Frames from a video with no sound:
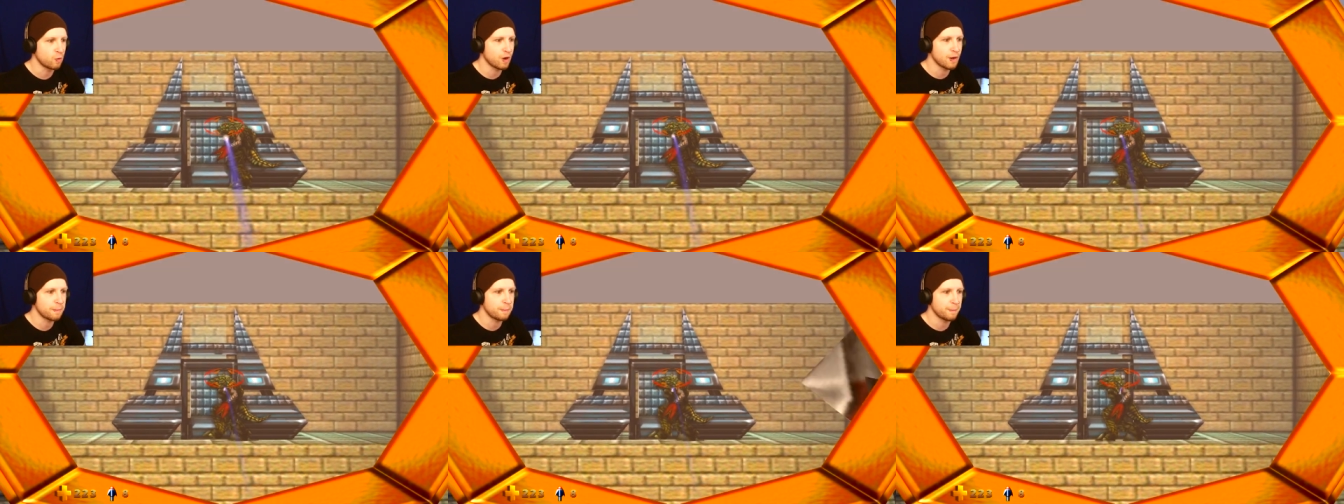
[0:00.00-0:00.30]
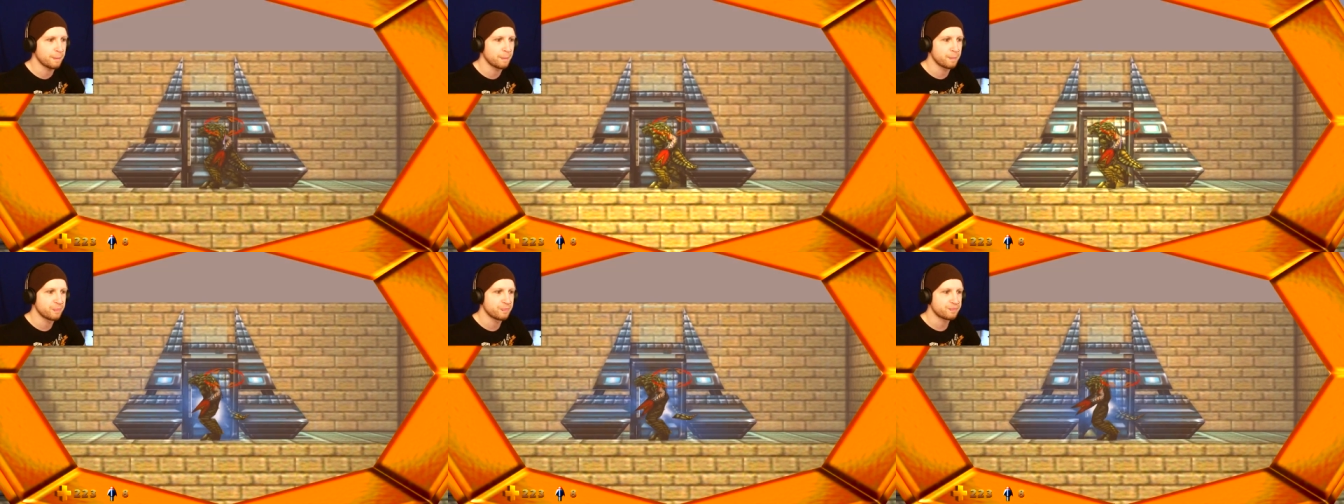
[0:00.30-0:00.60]
whoop,
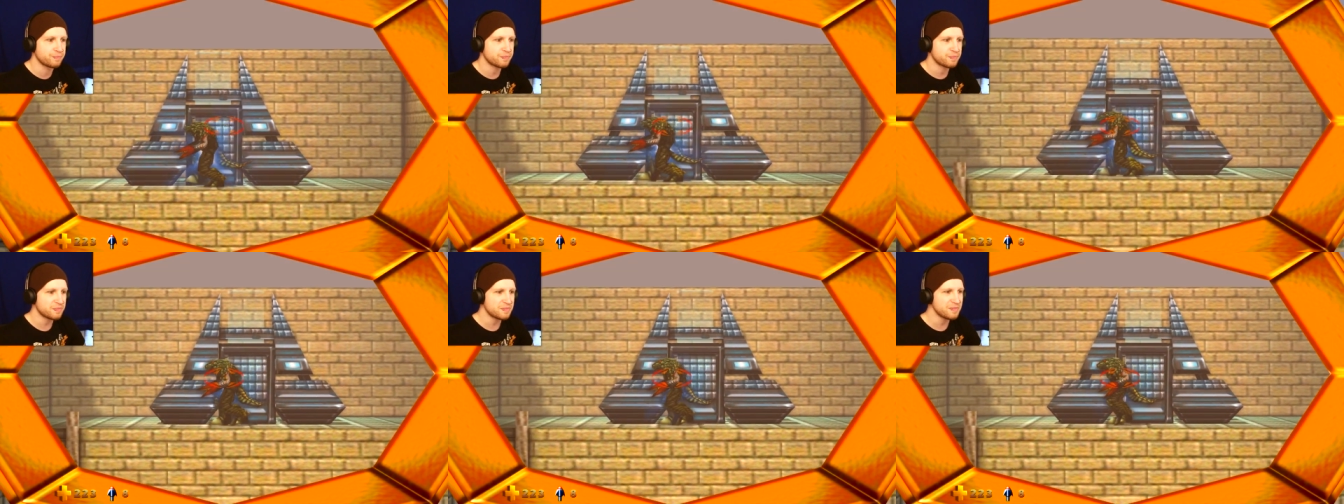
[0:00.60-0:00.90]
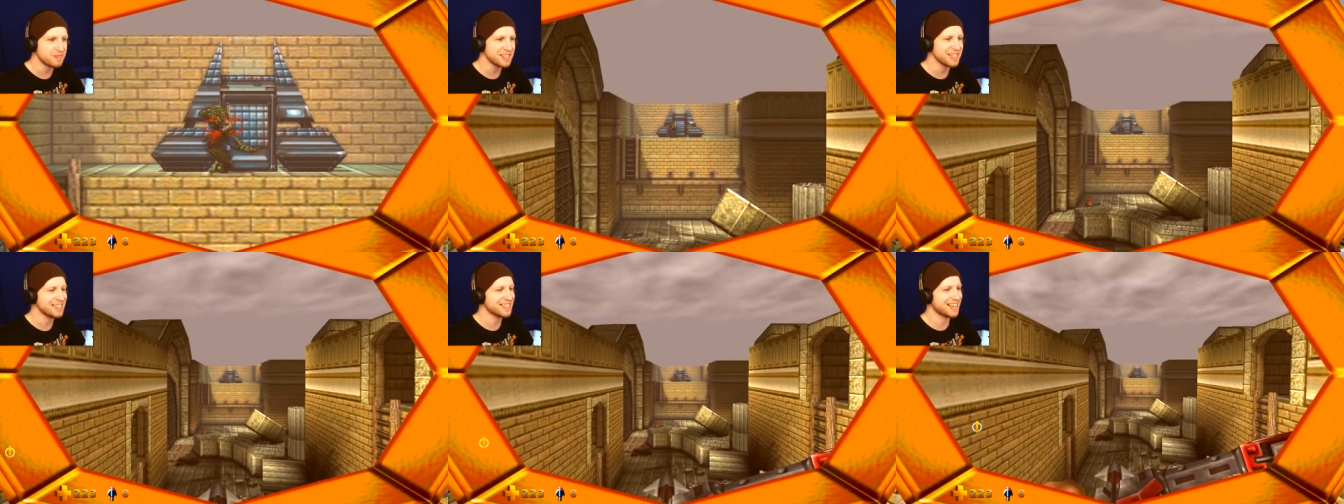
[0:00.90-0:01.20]

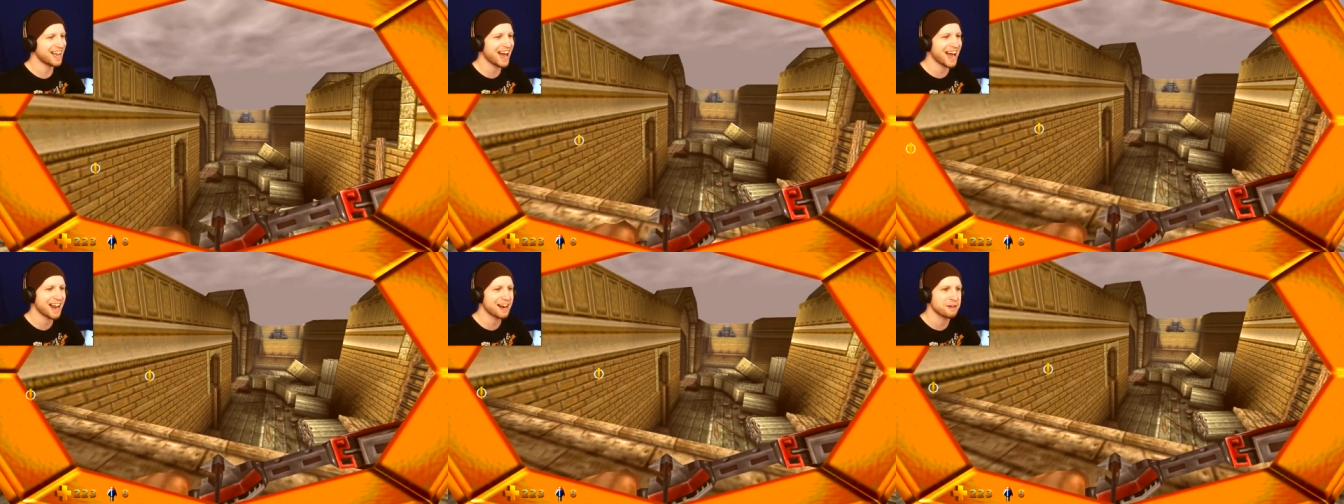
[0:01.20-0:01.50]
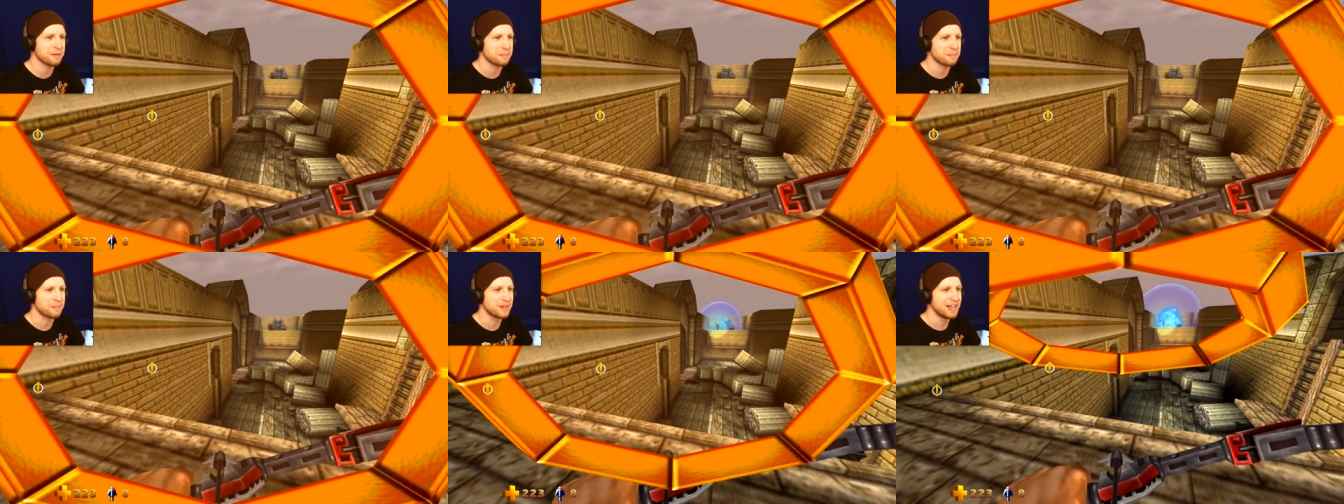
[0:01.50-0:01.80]

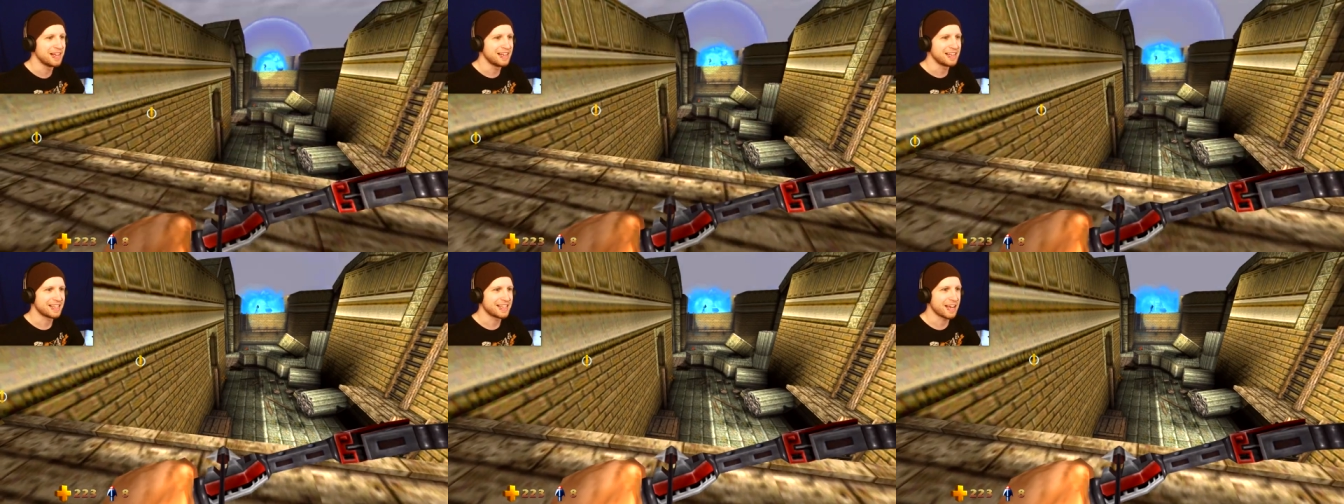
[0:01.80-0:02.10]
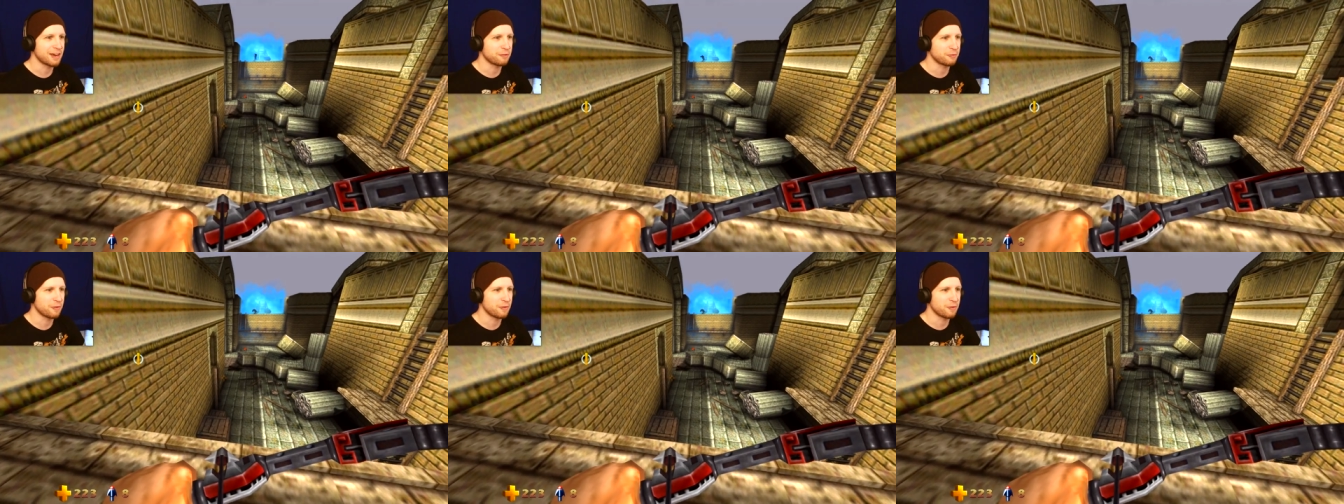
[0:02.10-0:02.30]
got him! Get